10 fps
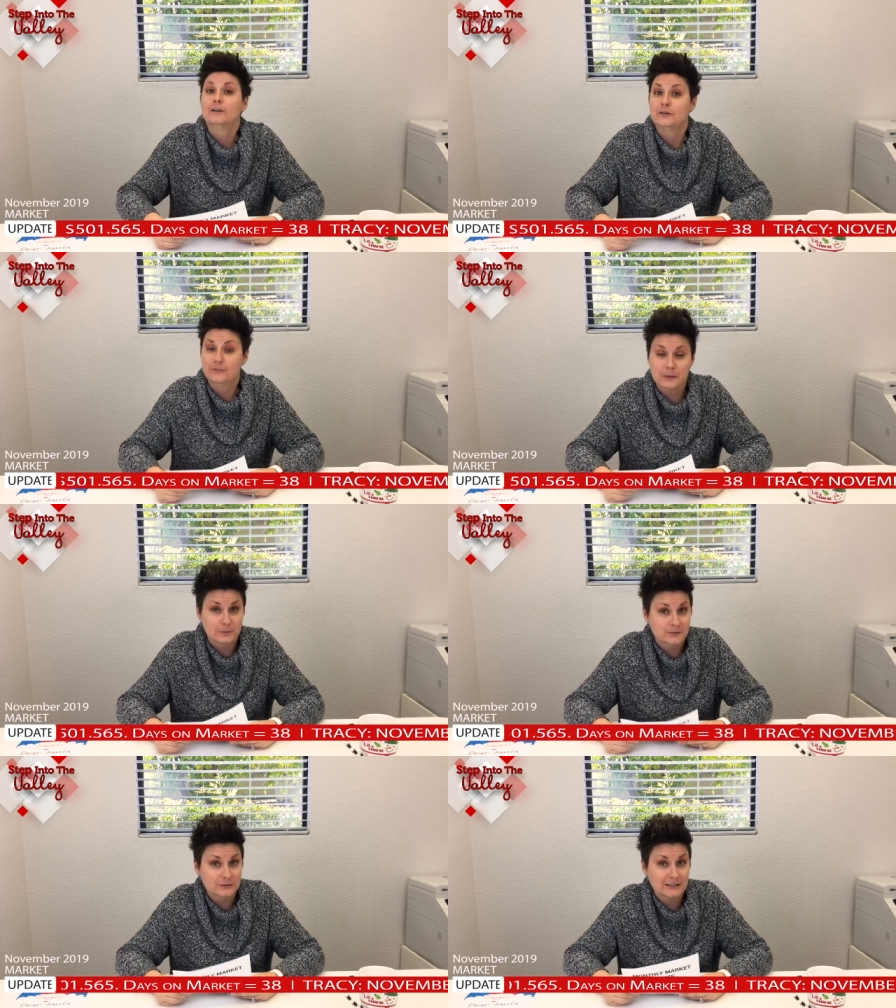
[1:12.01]

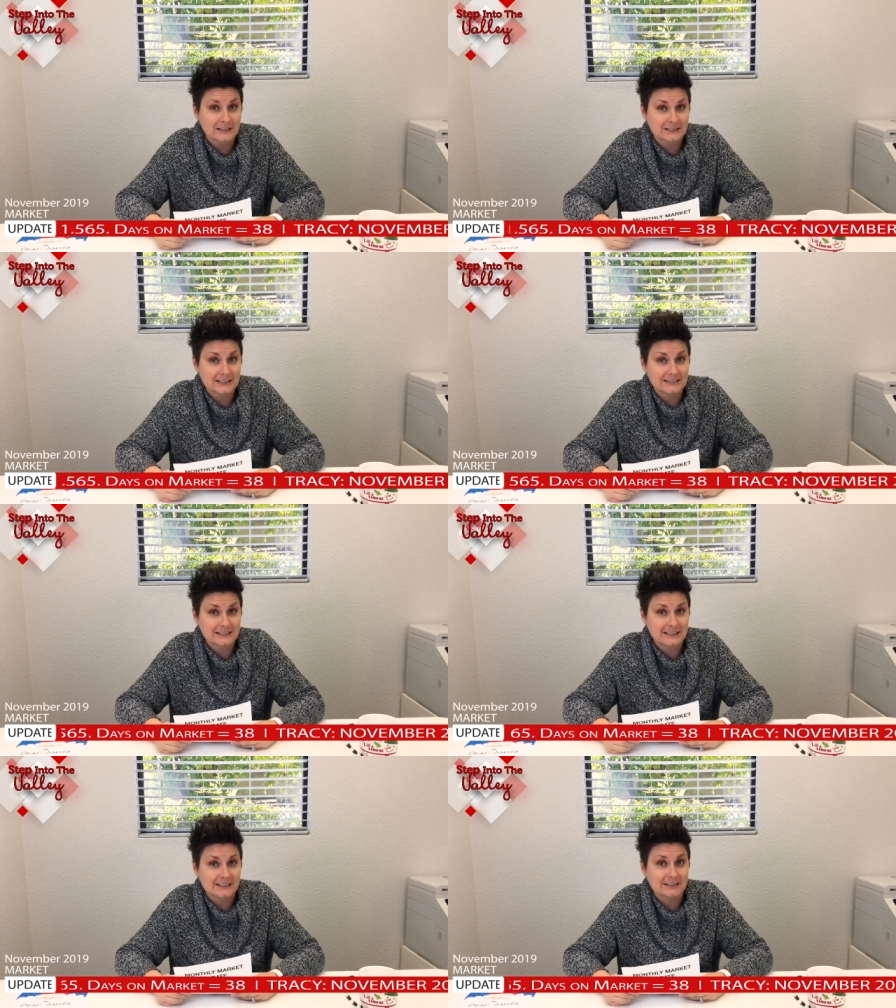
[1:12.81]
November of
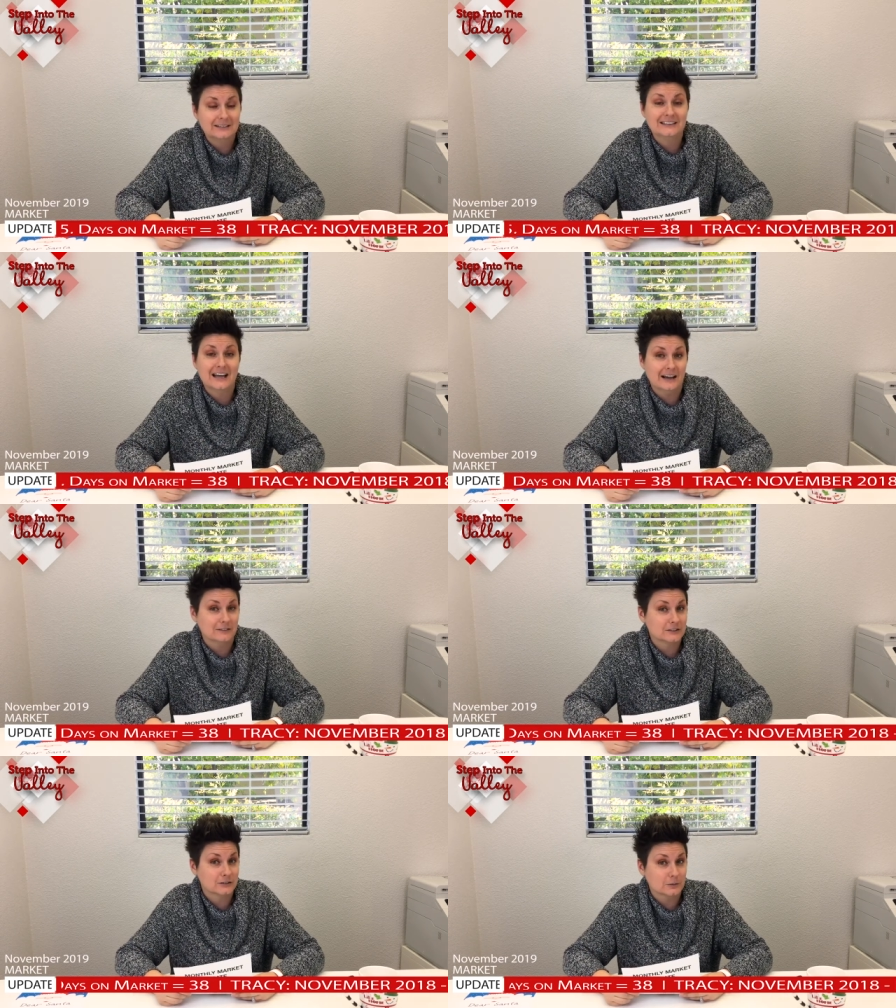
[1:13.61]
2018, the
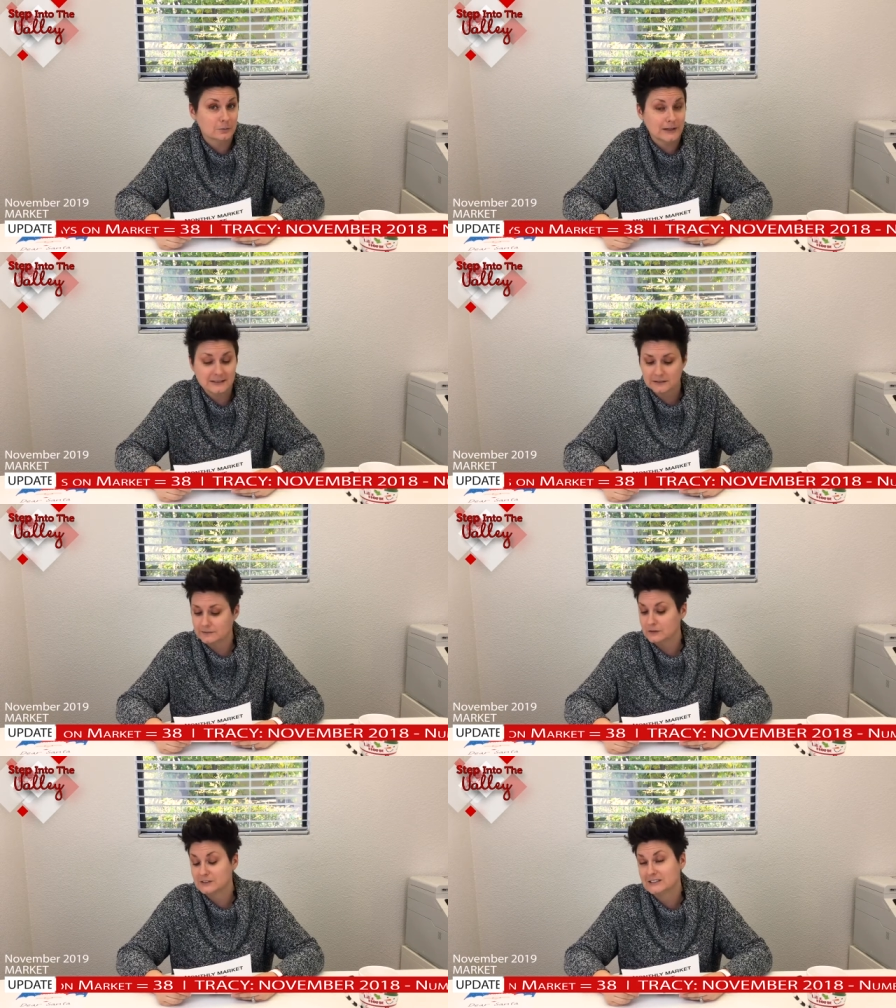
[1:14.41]
average sold price of
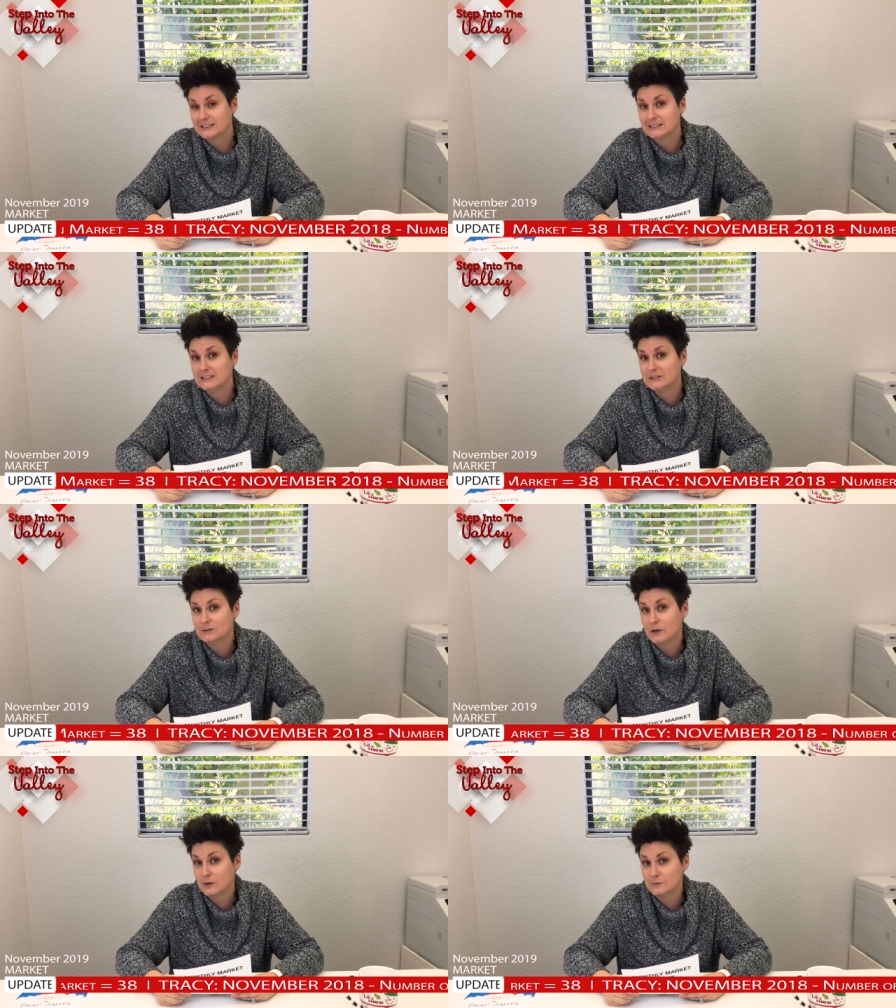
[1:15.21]
those
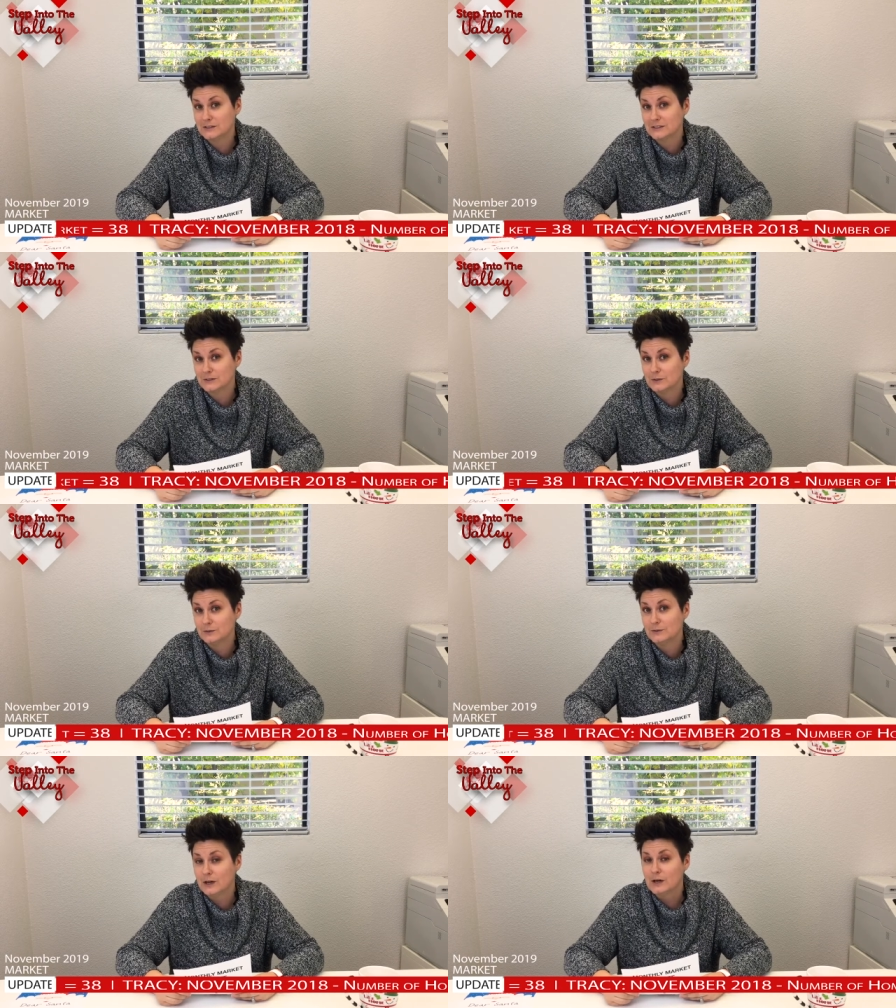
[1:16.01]
62 homes that
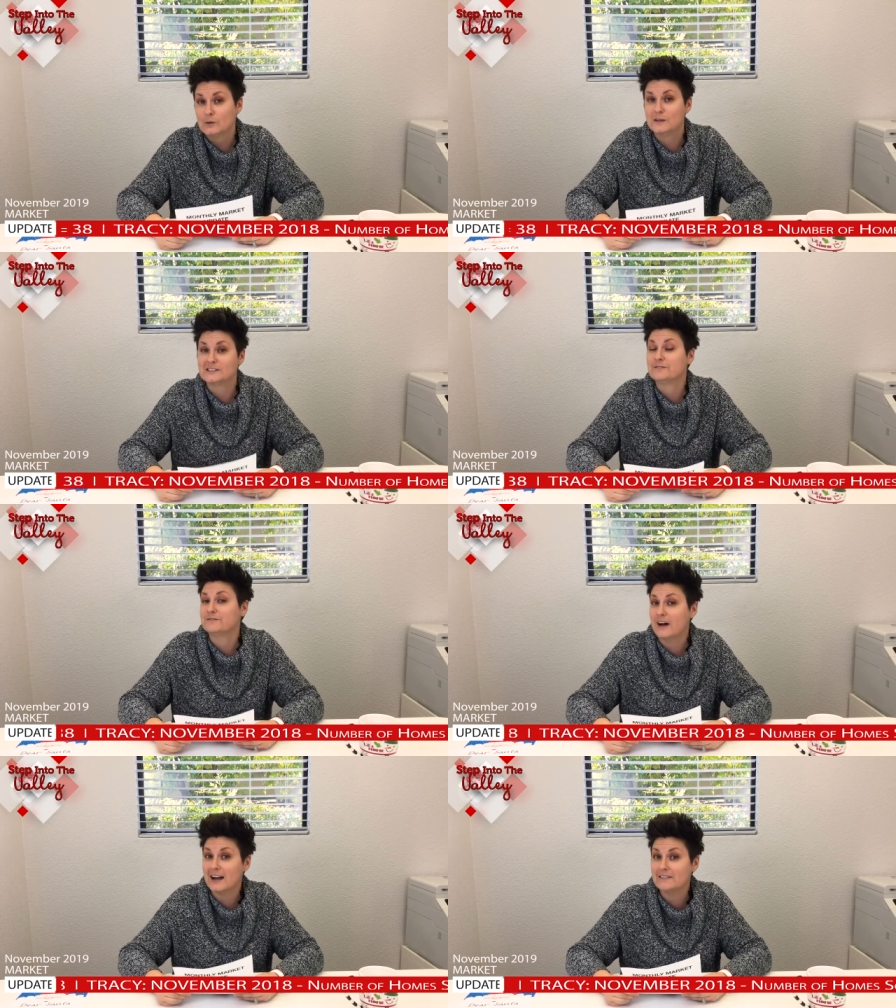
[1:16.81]
sold was
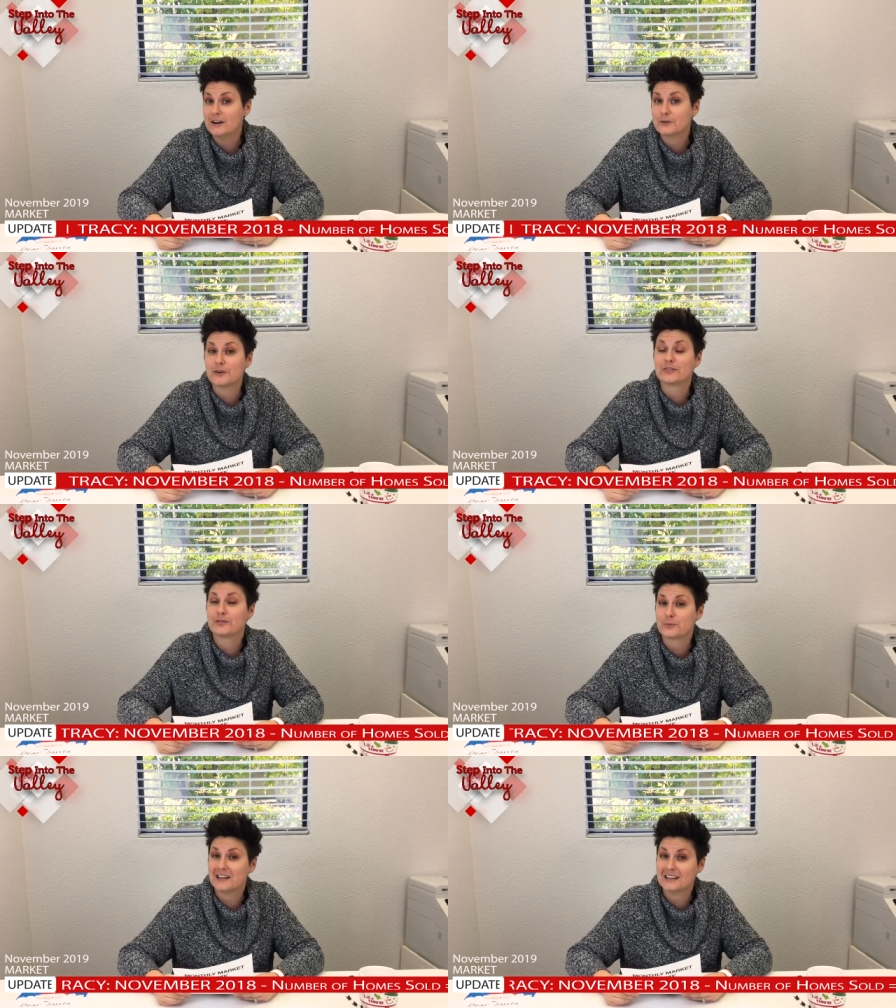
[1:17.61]

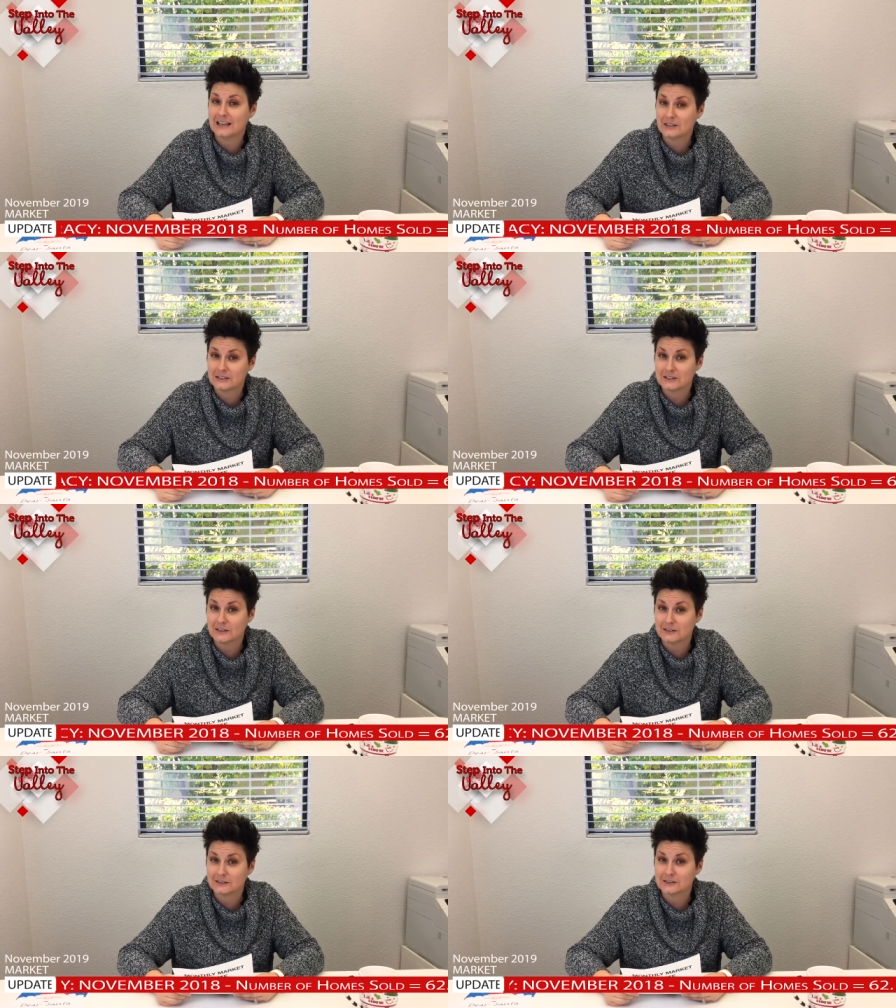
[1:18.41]

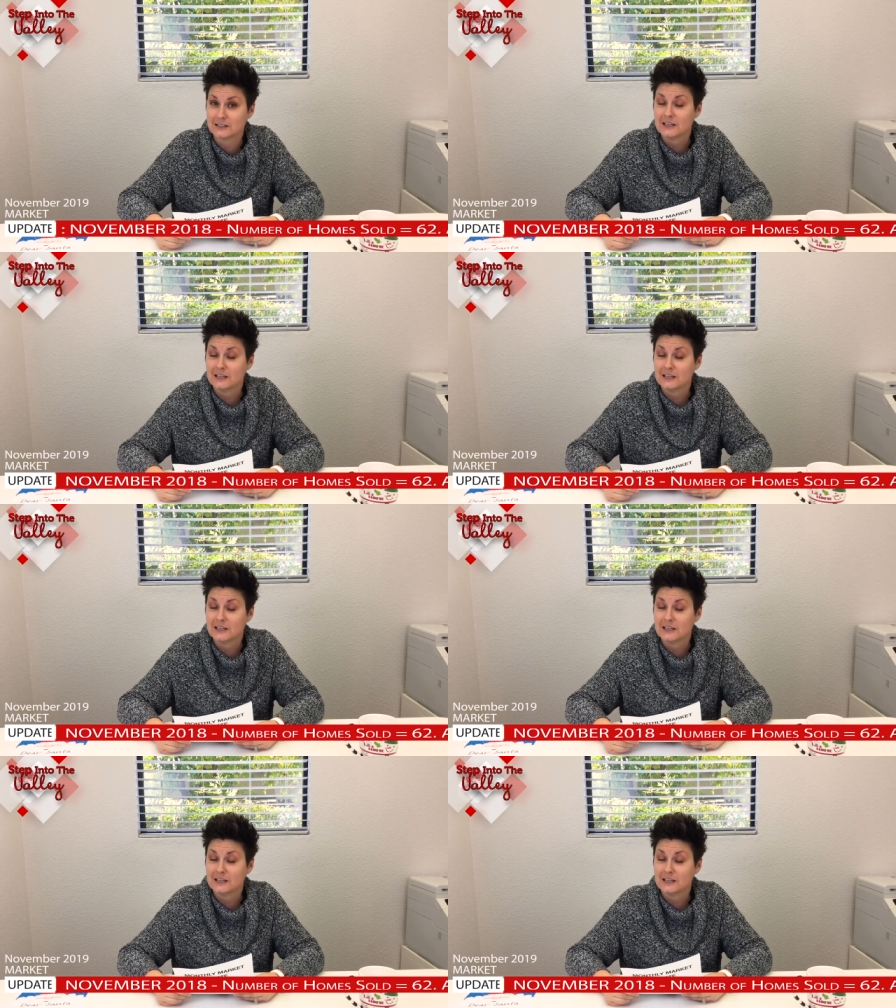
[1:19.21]
$503,000.